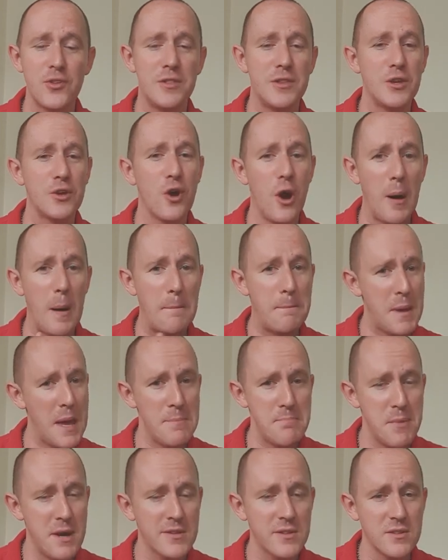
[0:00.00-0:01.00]
and they got a
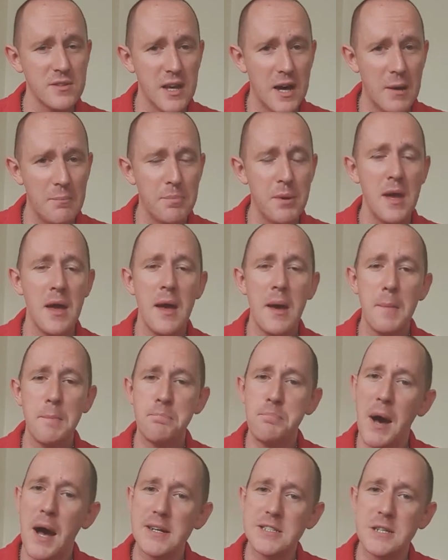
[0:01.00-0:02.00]
bit muddled up,
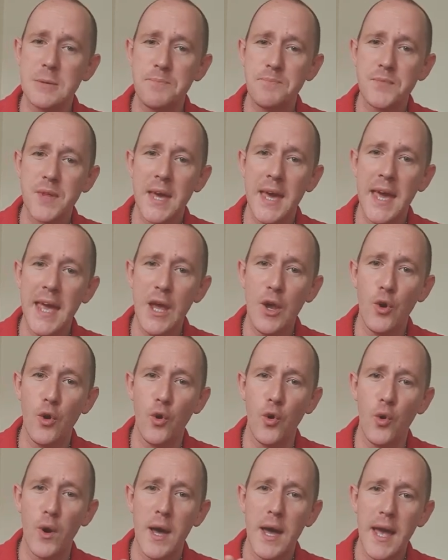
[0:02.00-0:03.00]
but hey
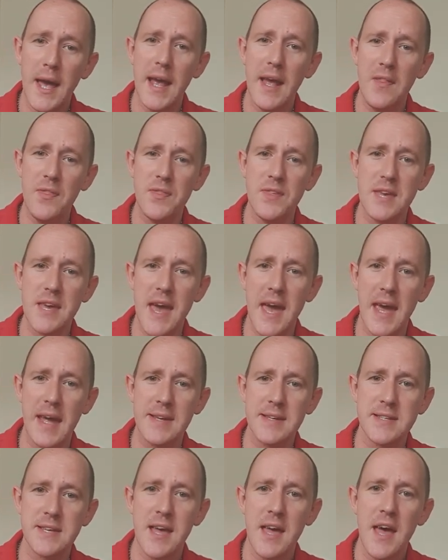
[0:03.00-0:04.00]
ho, in the
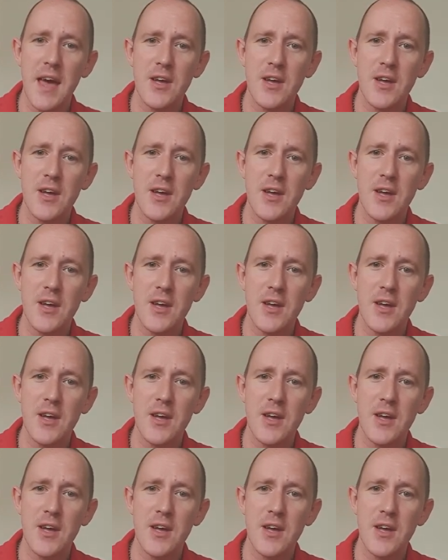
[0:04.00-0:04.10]
end,